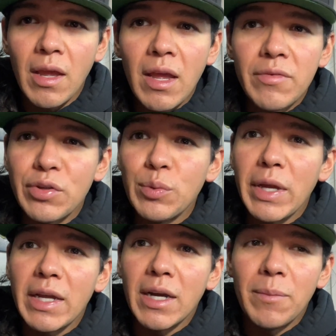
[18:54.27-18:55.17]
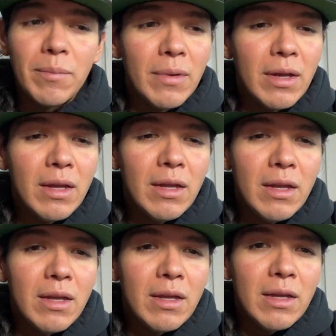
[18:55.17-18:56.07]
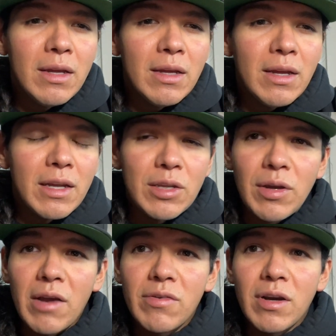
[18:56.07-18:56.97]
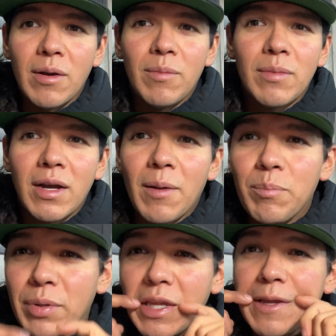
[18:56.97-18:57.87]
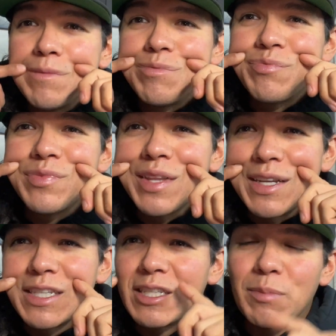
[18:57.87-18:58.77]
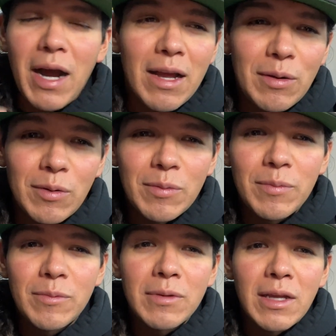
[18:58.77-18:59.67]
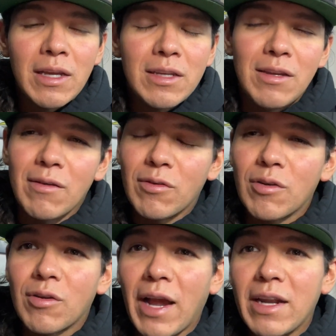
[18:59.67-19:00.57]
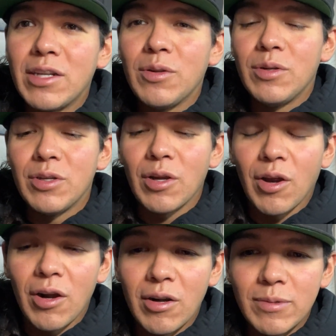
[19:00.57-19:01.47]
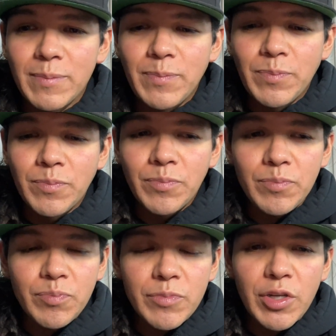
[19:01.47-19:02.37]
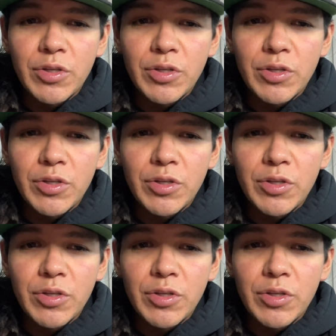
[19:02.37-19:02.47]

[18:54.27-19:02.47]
If you wake up and you have a beam, a smile, you have gratitude in your heart, you're